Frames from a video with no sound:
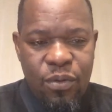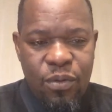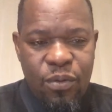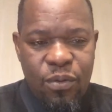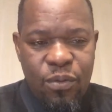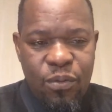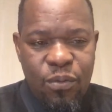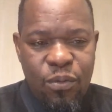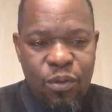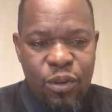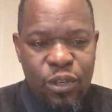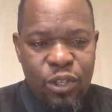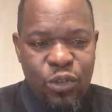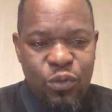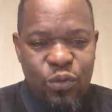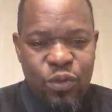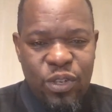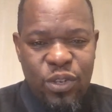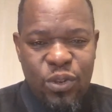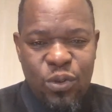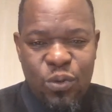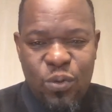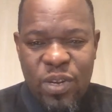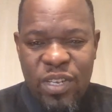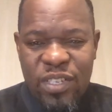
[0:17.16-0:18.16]
what we
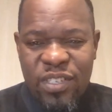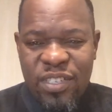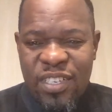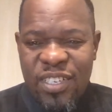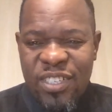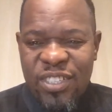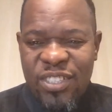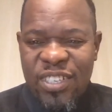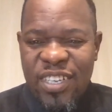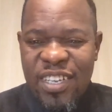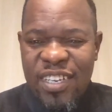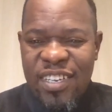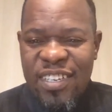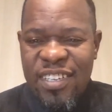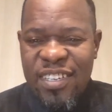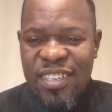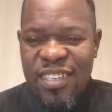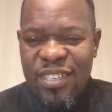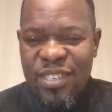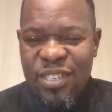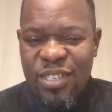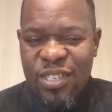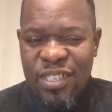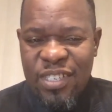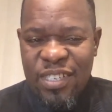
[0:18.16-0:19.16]
do essentially
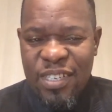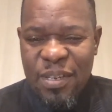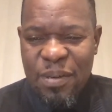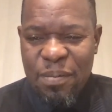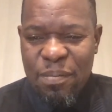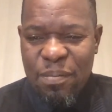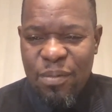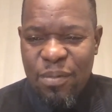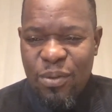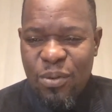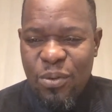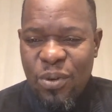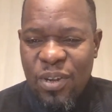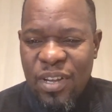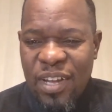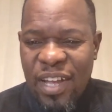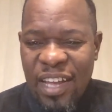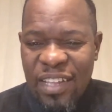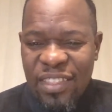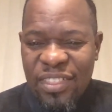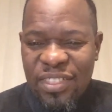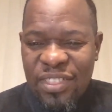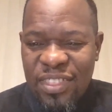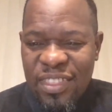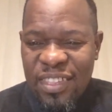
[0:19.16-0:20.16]
is look
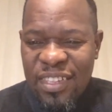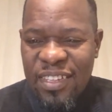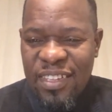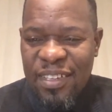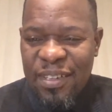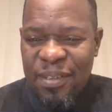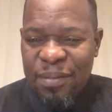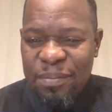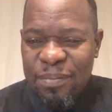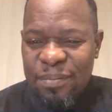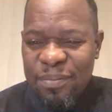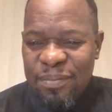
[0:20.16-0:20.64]
at the